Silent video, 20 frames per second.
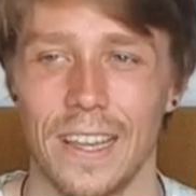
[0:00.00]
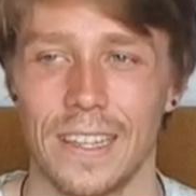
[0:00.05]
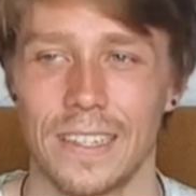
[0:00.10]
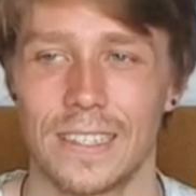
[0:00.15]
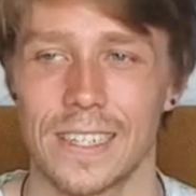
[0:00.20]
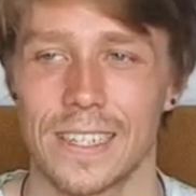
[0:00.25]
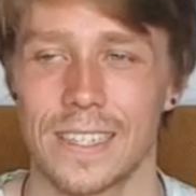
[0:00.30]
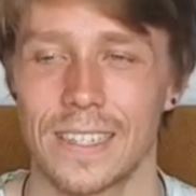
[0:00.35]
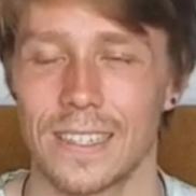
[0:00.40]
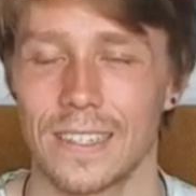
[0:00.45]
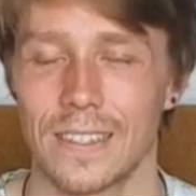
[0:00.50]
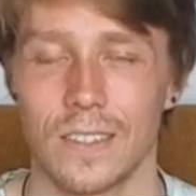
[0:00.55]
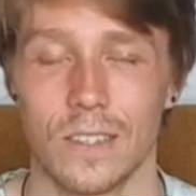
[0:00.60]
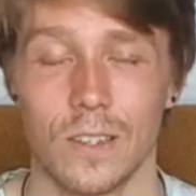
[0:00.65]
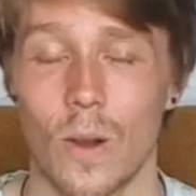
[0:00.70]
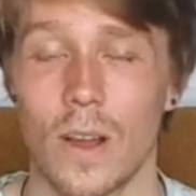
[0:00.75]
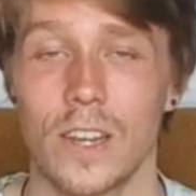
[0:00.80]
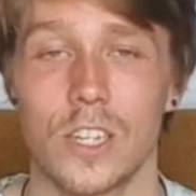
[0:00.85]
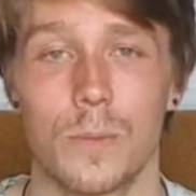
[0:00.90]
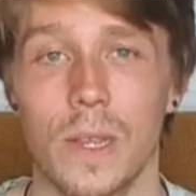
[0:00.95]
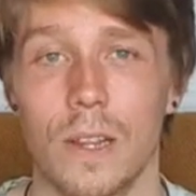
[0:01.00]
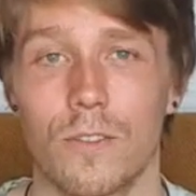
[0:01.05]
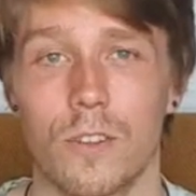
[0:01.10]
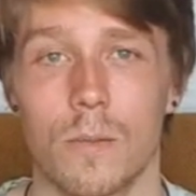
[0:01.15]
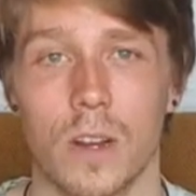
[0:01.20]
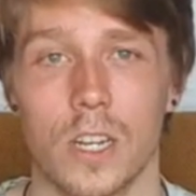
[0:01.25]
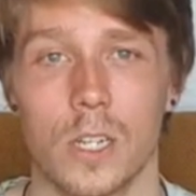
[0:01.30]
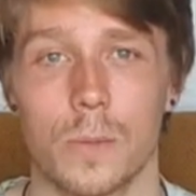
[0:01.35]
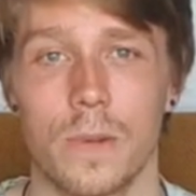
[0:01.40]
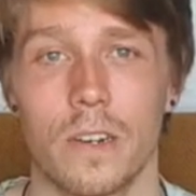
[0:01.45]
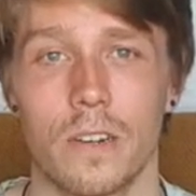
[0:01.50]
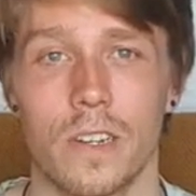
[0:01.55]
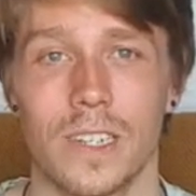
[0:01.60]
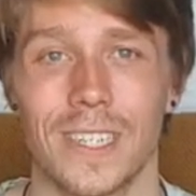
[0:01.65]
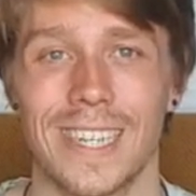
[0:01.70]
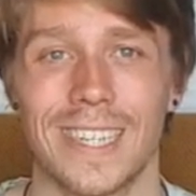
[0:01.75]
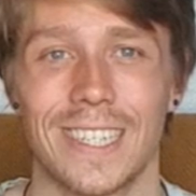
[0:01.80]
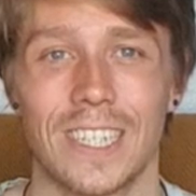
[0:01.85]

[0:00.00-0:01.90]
it just, I speak from experience,